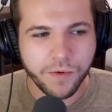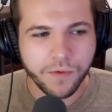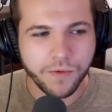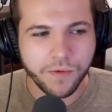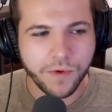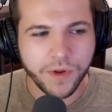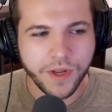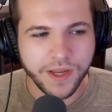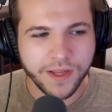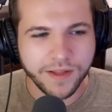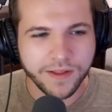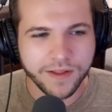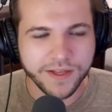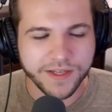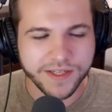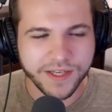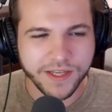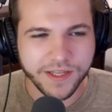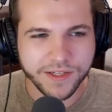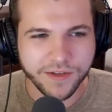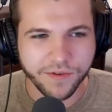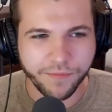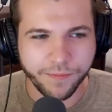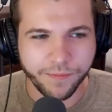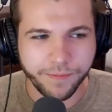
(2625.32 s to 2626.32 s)
in the
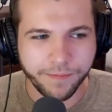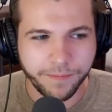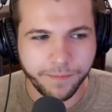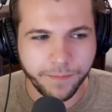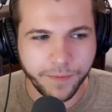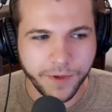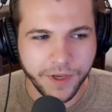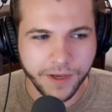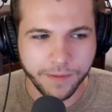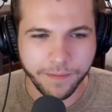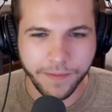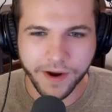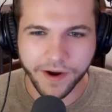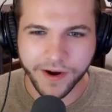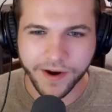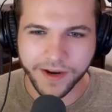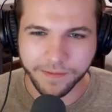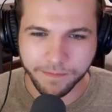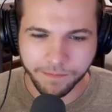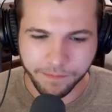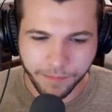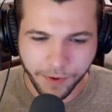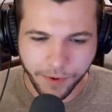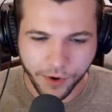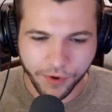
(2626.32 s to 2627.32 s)
sense of being married
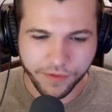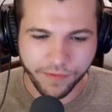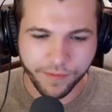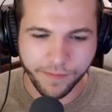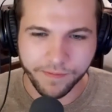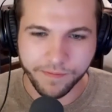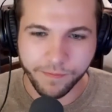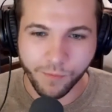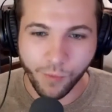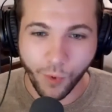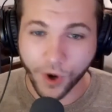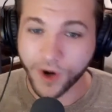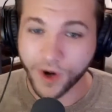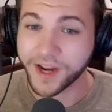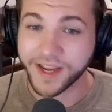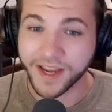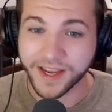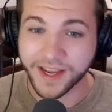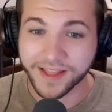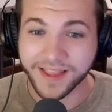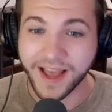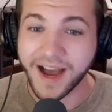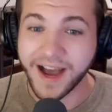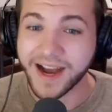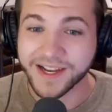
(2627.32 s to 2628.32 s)
and both working
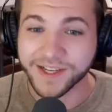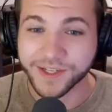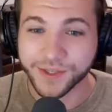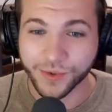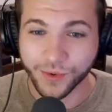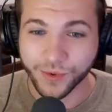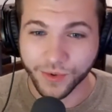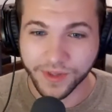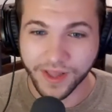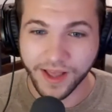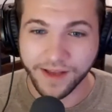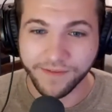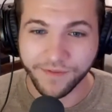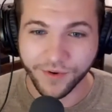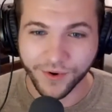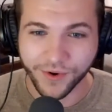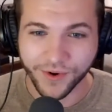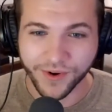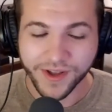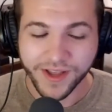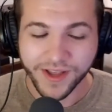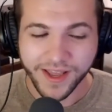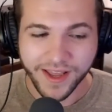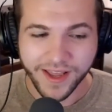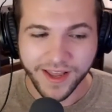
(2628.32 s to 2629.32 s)
at the high school
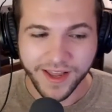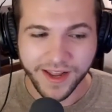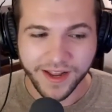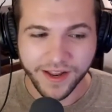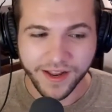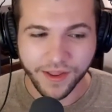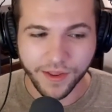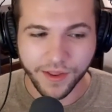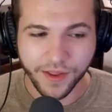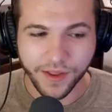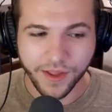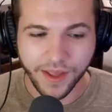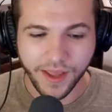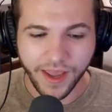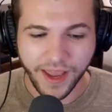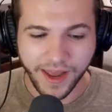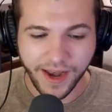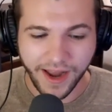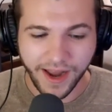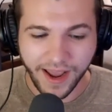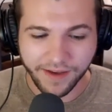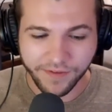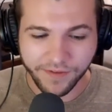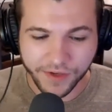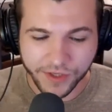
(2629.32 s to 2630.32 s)
level,
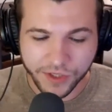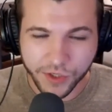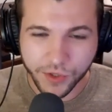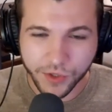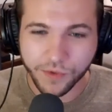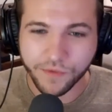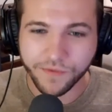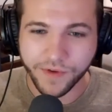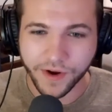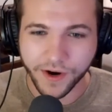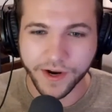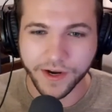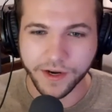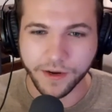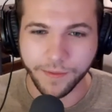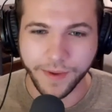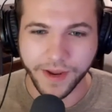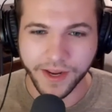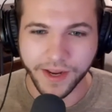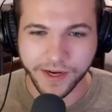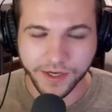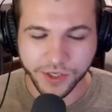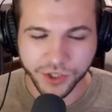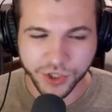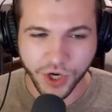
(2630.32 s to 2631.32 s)
and having two very
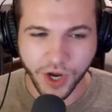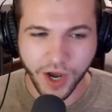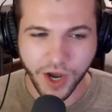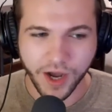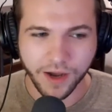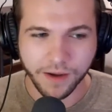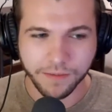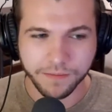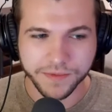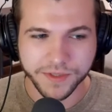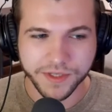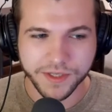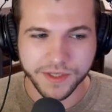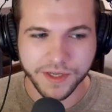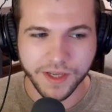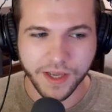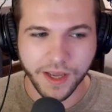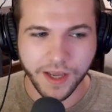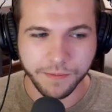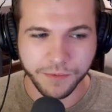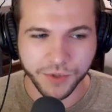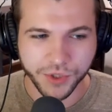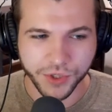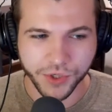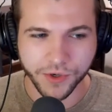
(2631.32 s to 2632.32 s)
demanding jobs,
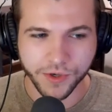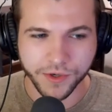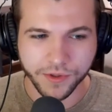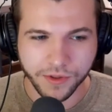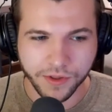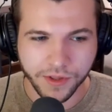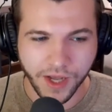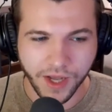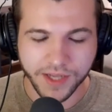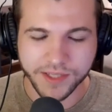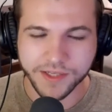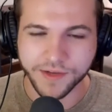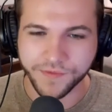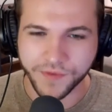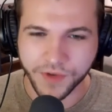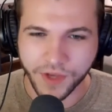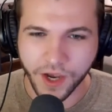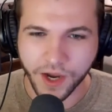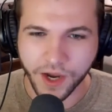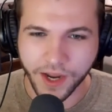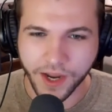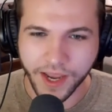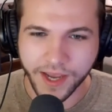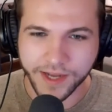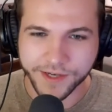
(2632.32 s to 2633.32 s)
I'm sure lots of
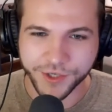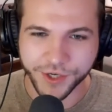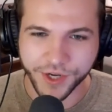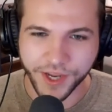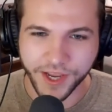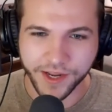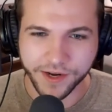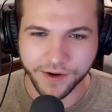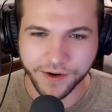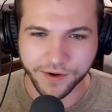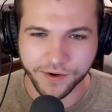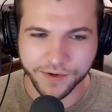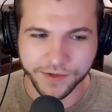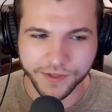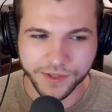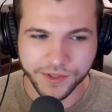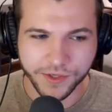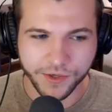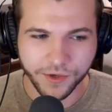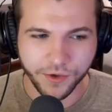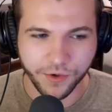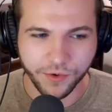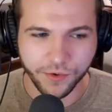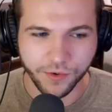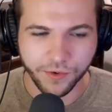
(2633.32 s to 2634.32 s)
young
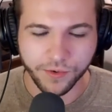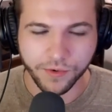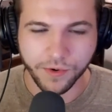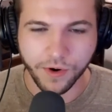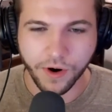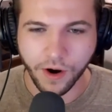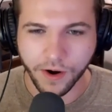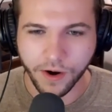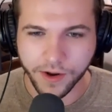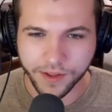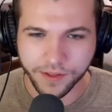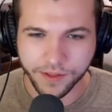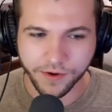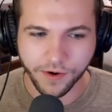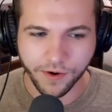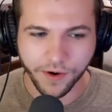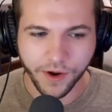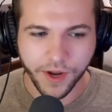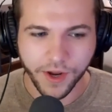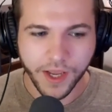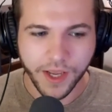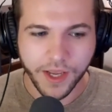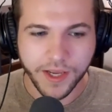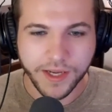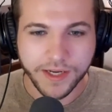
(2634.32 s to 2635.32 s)
educators who are either
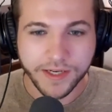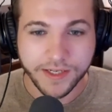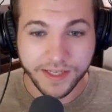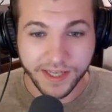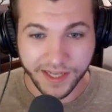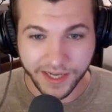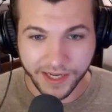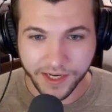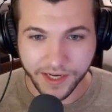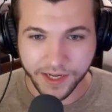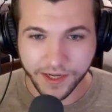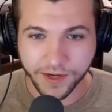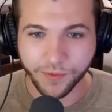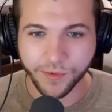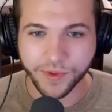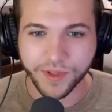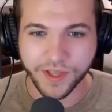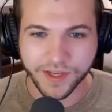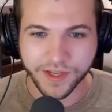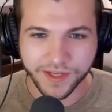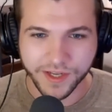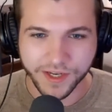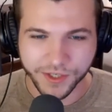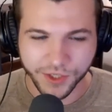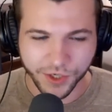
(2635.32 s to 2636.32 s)
dating with the
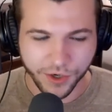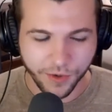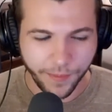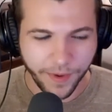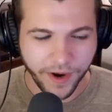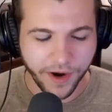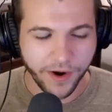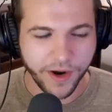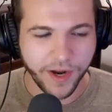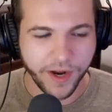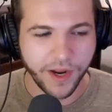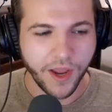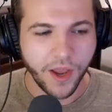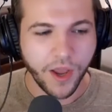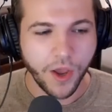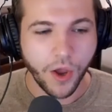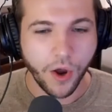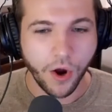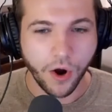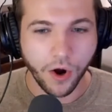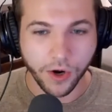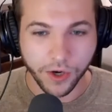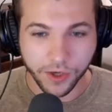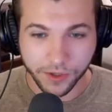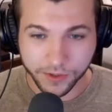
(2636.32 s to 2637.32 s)
intention to marry,
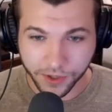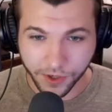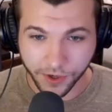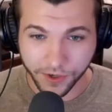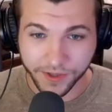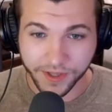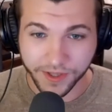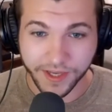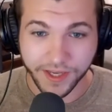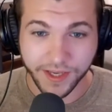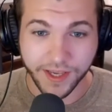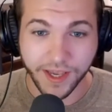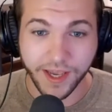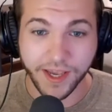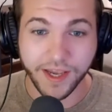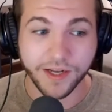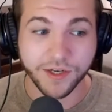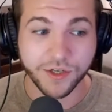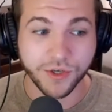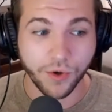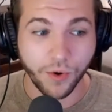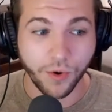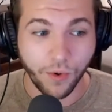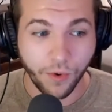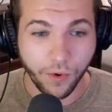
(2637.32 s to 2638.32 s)
are currently
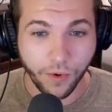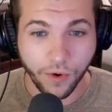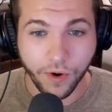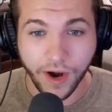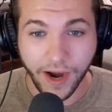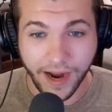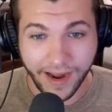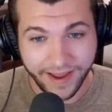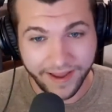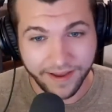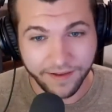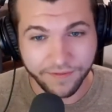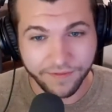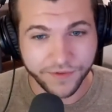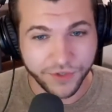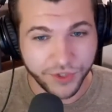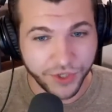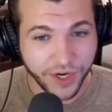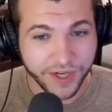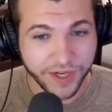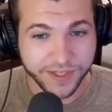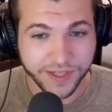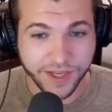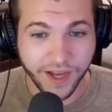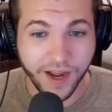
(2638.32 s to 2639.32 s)
engaged, or have
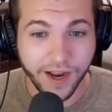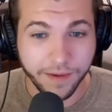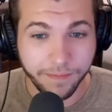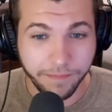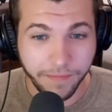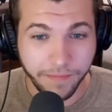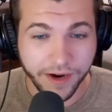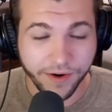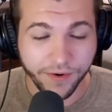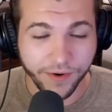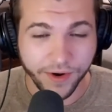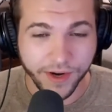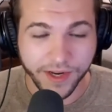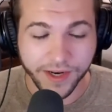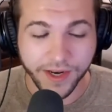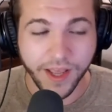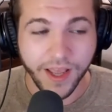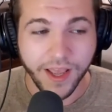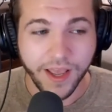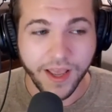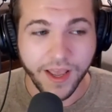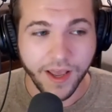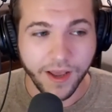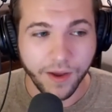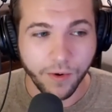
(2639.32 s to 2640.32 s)
just gotten married
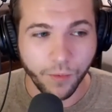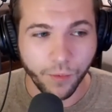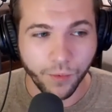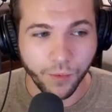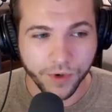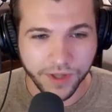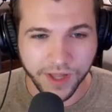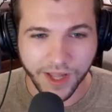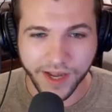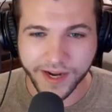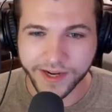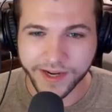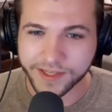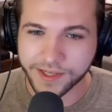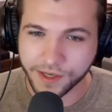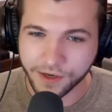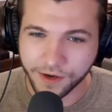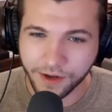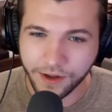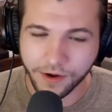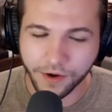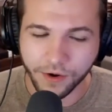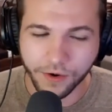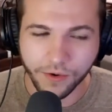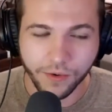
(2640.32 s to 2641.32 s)
would like to
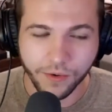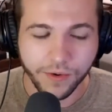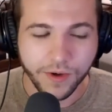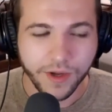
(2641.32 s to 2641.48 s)
know,